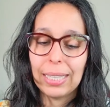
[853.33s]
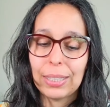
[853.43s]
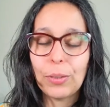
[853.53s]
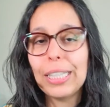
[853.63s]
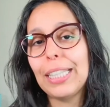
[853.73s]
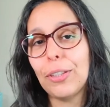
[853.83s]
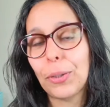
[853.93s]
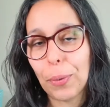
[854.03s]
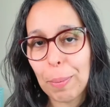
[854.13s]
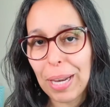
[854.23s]
So then there's
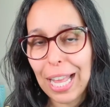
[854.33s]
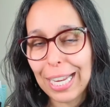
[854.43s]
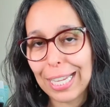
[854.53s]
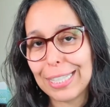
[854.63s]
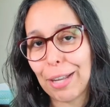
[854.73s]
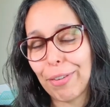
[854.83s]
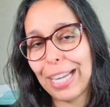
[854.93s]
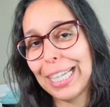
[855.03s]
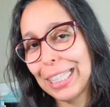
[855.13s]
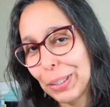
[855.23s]
Scrum Alliance. I
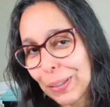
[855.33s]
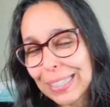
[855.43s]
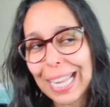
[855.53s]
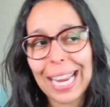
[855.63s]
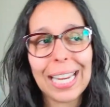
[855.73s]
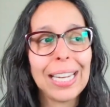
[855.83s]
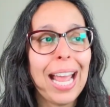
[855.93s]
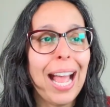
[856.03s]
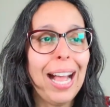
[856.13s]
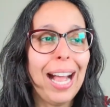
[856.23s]
find interesting
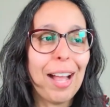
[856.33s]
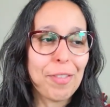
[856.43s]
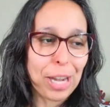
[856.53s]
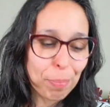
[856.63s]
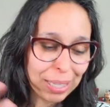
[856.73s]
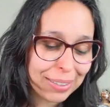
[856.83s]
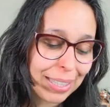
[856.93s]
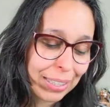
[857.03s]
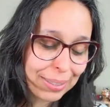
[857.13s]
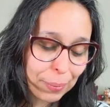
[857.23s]
uh, that a place
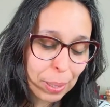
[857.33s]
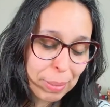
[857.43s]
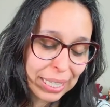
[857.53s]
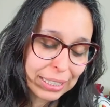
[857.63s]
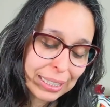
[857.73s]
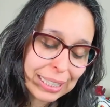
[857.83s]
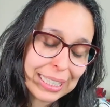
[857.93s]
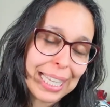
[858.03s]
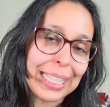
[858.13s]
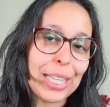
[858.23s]
that is so committed to the
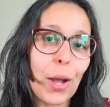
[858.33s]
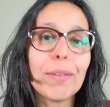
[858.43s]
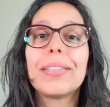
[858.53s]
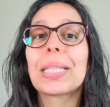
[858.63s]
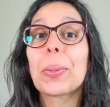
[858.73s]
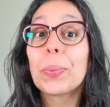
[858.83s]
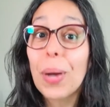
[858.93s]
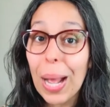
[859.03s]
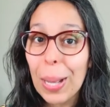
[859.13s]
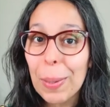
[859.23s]
state of
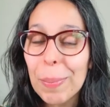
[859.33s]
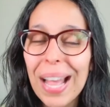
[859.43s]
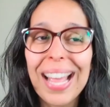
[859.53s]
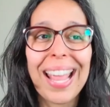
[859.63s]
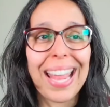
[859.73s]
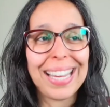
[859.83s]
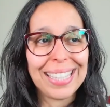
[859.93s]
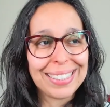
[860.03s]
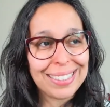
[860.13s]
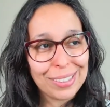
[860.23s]
Scrum
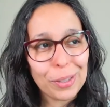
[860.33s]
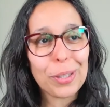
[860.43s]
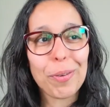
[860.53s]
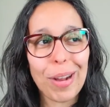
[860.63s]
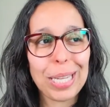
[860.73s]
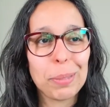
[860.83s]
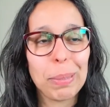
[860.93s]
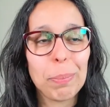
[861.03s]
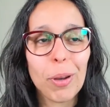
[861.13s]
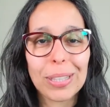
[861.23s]
certifies
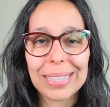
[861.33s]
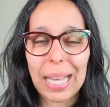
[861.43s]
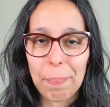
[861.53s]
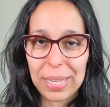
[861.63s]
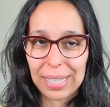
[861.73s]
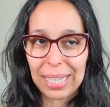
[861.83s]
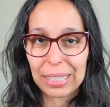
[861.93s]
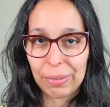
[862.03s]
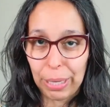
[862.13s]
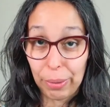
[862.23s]
people on something that
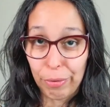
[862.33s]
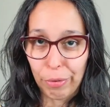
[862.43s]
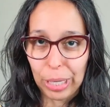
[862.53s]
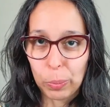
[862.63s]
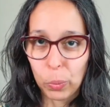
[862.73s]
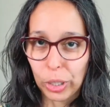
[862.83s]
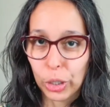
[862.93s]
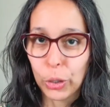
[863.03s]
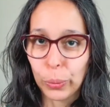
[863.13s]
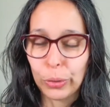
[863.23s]
is very
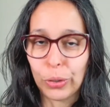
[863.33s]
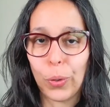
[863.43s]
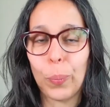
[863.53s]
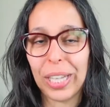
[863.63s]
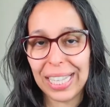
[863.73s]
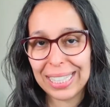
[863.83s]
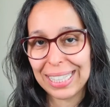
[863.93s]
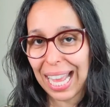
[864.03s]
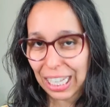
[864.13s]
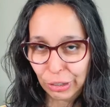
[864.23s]
framework neutral because
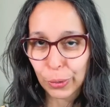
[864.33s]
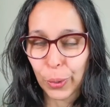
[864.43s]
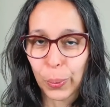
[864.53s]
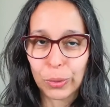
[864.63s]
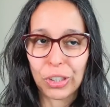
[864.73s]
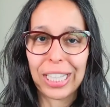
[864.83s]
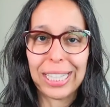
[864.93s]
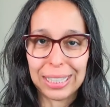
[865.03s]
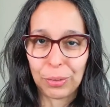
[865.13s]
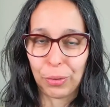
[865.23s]
agile coaching
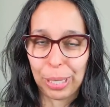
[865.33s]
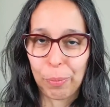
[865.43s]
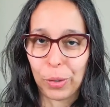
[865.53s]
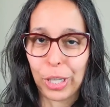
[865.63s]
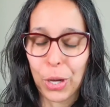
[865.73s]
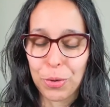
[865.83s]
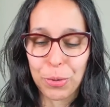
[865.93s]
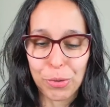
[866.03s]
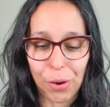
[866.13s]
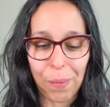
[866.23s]
is framework
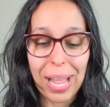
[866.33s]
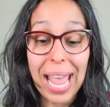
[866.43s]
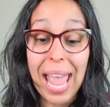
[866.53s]
neutral.